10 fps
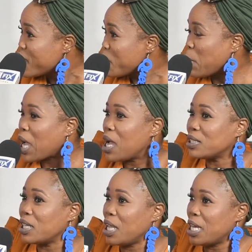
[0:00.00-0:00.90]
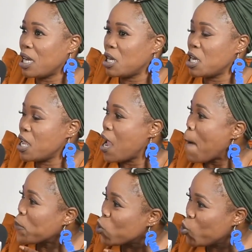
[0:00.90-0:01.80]
Because at the end of the day,
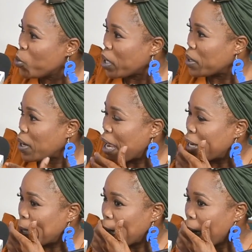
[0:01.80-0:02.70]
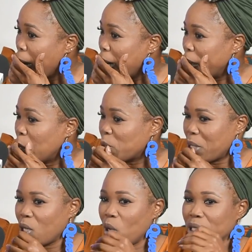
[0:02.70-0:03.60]
I'm human, and it doesn't
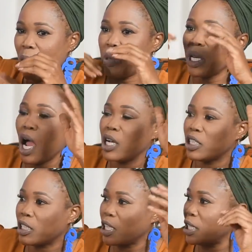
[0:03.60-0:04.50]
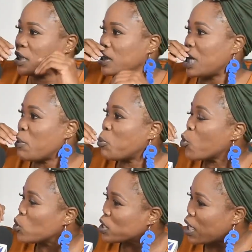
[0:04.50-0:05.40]
matter what's happening on stage, in my
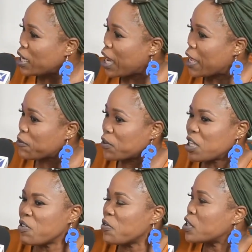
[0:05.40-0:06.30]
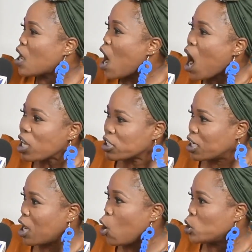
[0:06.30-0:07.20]
personal life, even if it's not all
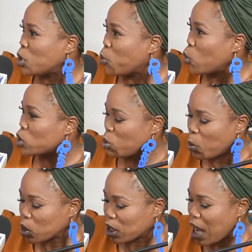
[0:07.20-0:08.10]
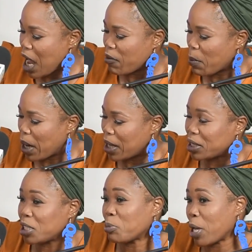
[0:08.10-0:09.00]
together how it's supposed to, I must have a
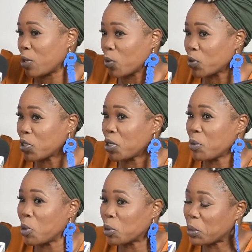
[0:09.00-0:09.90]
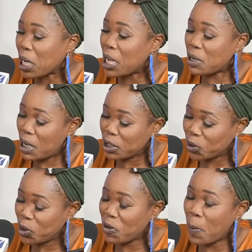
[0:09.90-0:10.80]
balance despite what I hear about me now,
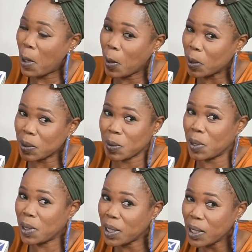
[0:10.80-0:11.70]
control over my whole soul.